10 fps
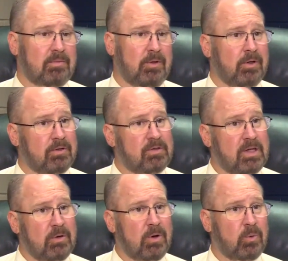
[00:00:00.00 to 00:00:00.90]
there is
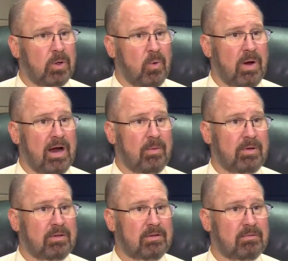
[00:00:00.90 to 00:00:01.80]
zero
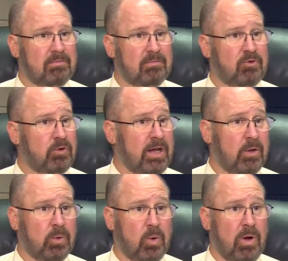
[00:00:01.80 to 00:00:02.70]
requirements,
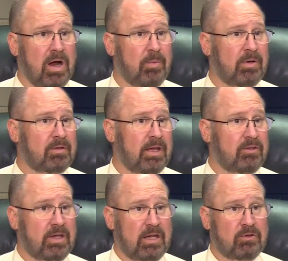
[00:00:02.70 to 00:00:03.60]
training requirements,
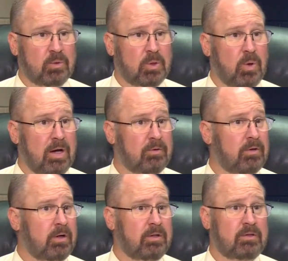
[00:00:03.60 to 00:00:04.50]
educational requirements.
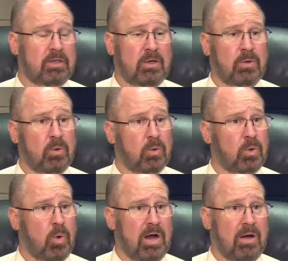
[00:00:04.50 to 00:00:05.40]
There is zero
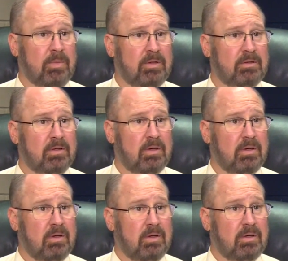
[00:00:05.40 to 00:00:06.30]
requirements
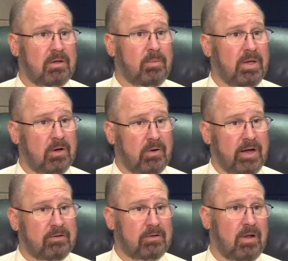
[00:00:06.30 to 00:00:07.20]
to be a
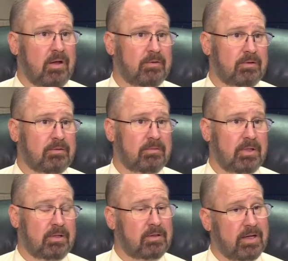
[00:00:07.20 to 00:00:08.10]
correctional officer
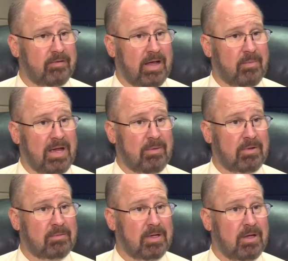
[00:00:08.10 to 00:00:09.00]
in the state of
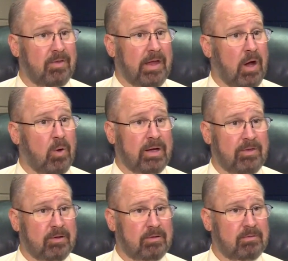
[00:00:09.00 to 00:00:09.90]
Alabama. They all
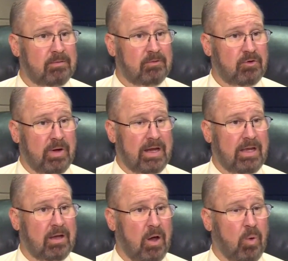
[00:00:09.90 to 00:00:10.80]
get their
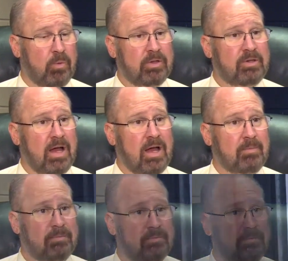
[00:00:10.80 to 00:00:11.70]
training on the job.